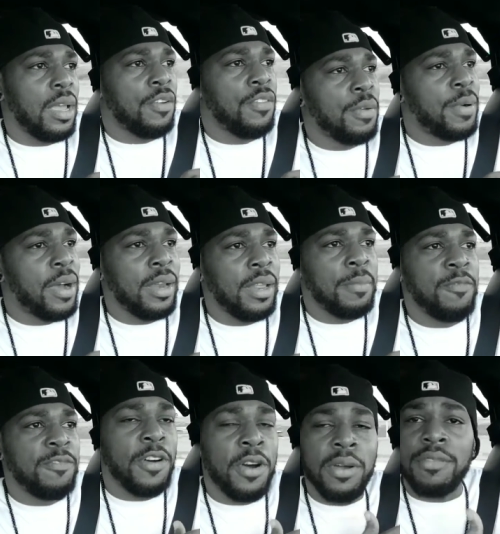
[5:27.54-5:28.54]
everybody
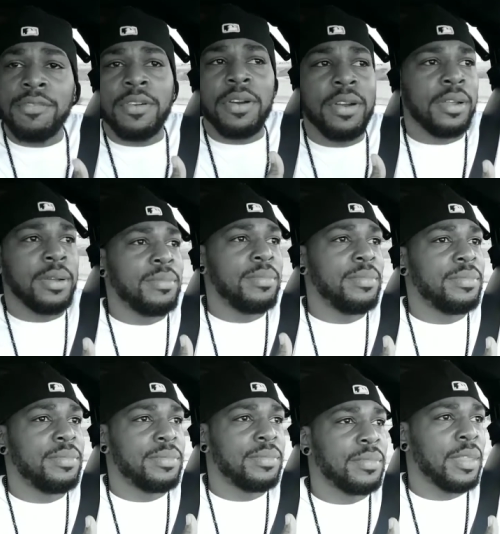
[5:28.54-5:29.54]
voted for him
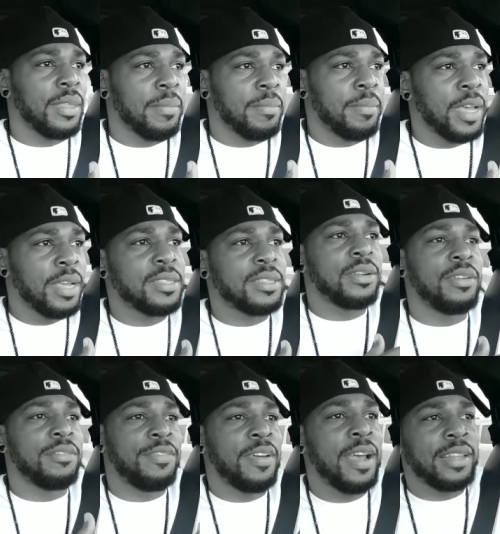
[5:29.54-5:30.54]
based
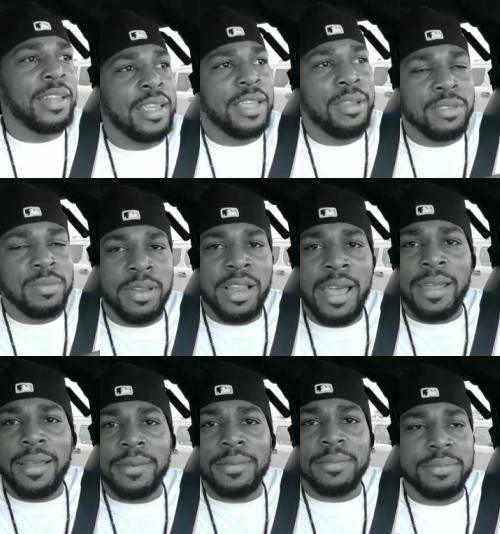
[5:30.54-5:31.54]
on the fact that he was
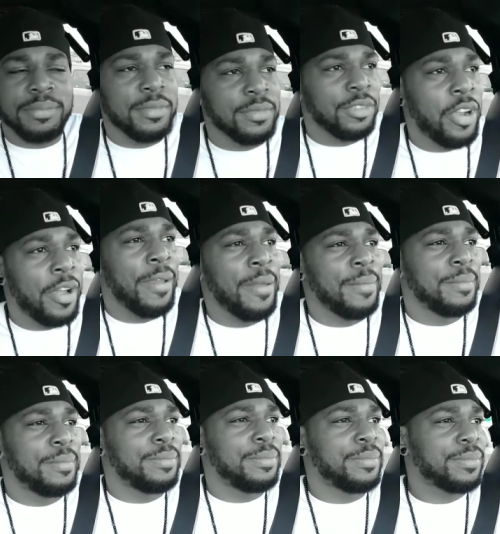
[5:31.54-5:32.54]
black, right?
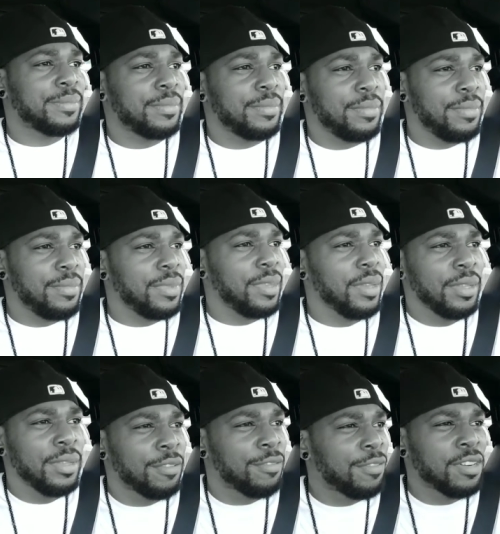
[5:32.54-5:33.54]

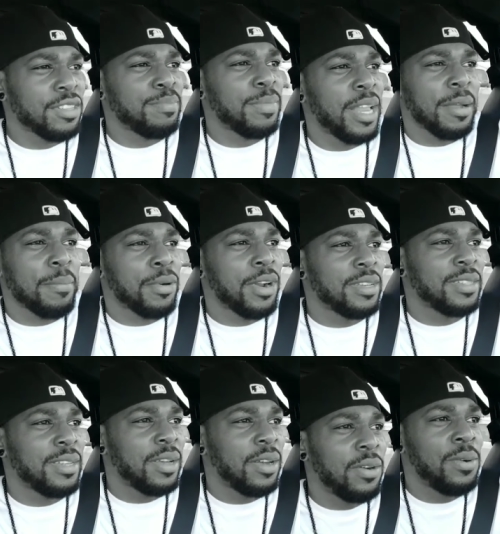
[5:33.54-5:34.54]
The first black
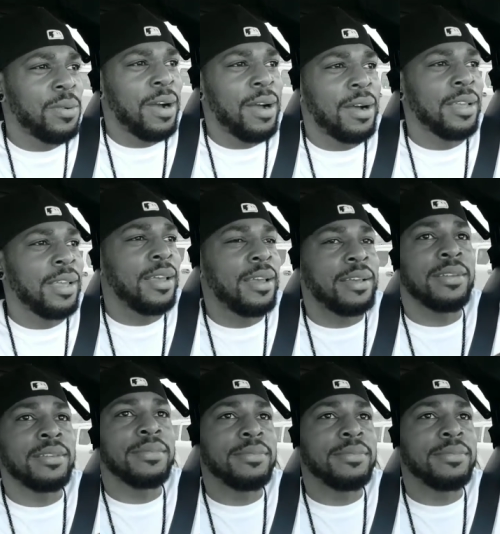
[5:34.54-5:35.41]
president. Oh wow, yeah.